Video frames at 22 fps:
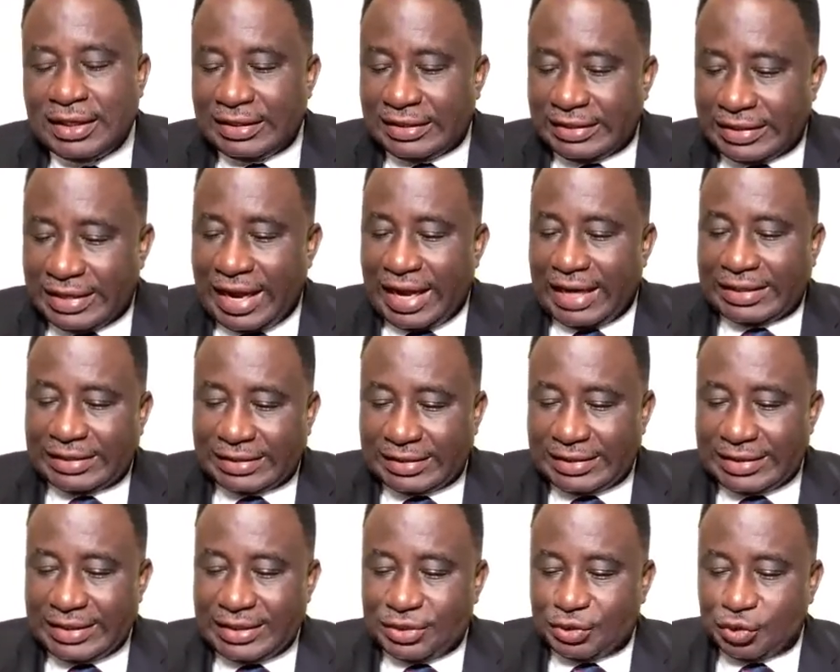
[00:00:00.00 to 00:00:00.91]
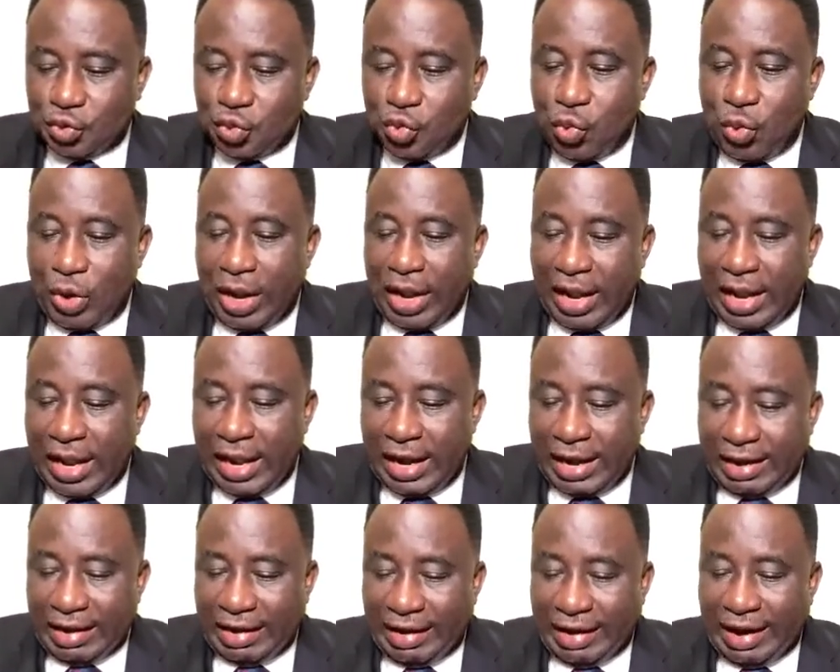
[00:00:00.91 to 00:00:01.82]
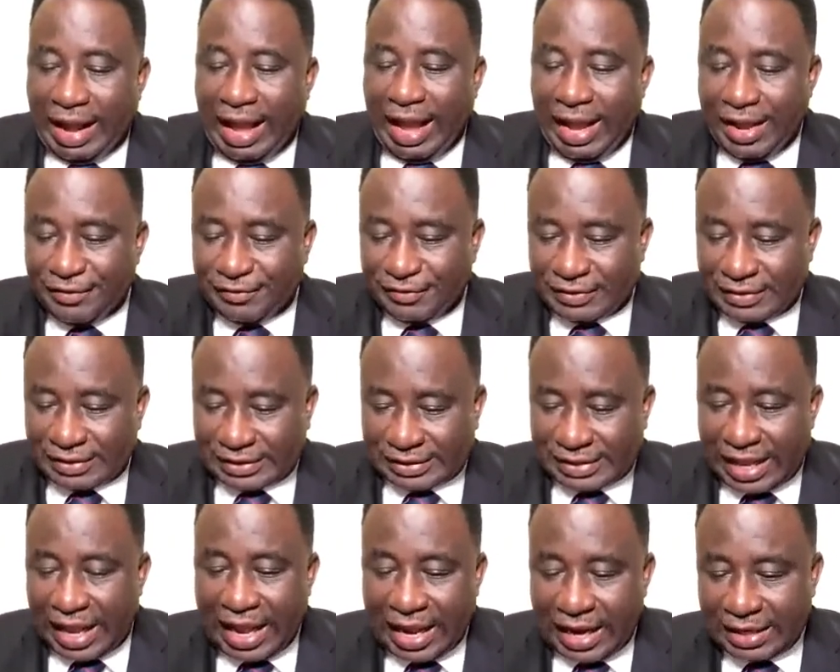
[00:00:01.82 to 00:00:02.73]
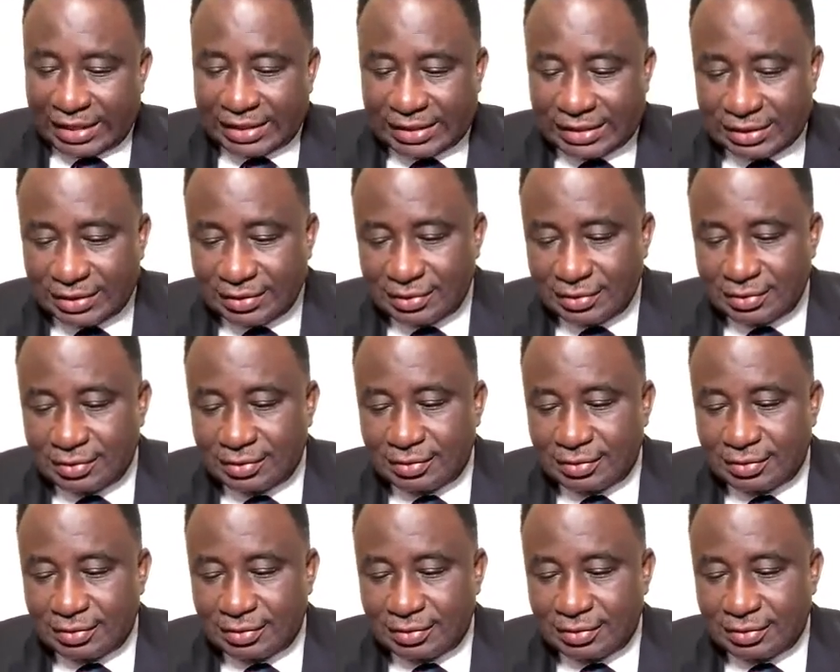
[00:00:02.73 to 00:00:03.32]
That is where life starts.